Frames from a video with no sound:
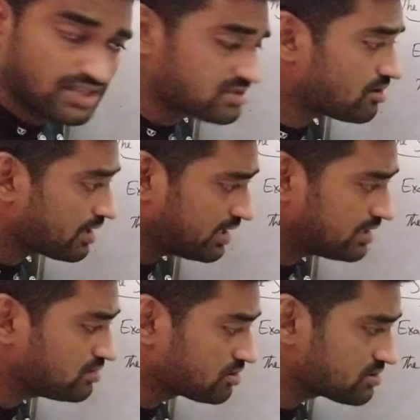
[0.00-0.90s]
So
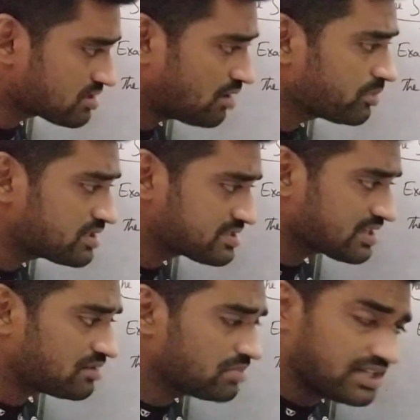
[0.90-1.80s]
again those components
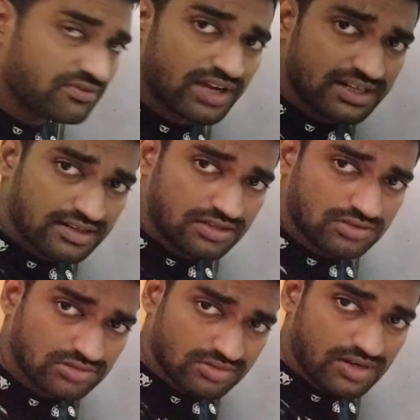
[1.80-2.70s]
can be divided
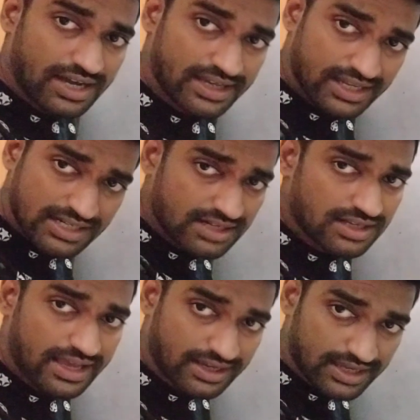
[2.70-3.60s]
into again and
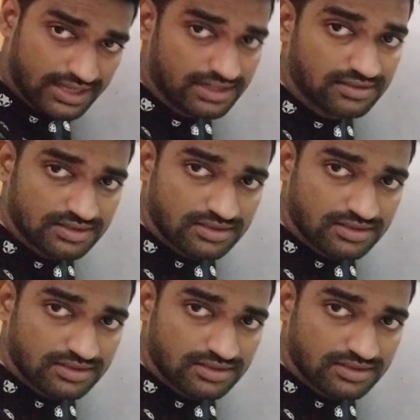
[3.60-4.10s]
again.